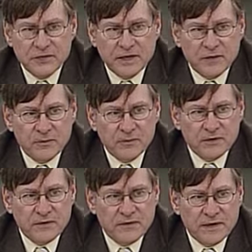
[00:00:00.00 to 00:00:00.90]
year, but I hope
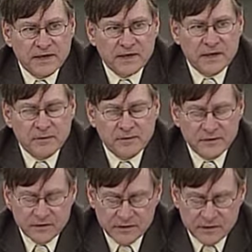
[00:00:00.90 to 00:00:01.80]
certainly over the next couple
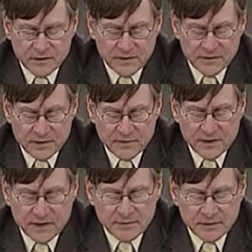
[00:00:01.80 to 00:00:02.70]
of years there might be
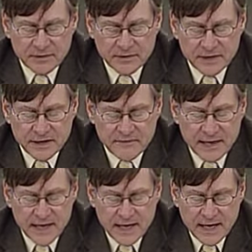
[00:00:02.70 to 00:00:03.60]
that opportunity.
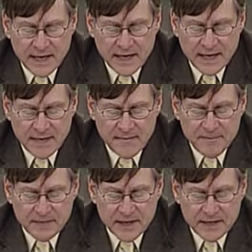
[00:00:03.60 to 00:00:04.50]

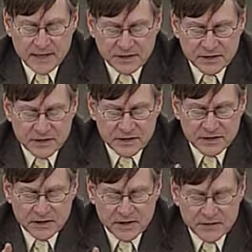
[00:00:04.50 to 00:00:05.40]
And
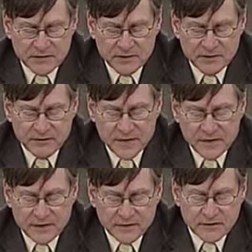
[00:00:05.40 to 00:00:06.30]
just in terms of
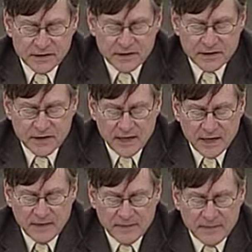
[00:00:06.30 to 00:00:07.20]
my interest,
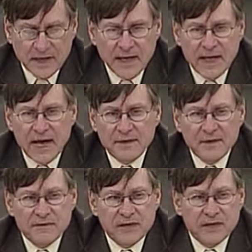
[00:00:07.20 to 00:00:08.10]
I
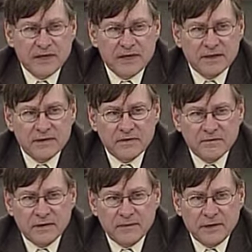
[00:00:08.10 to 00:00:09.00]
think if you look at
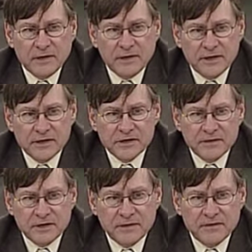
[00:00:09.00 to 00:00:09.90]
American
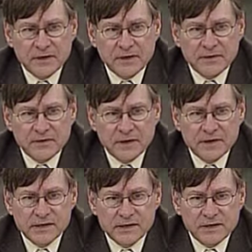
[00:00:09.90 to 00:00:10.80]
history in the
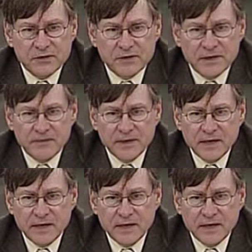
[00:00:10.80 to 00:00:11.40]
20th century,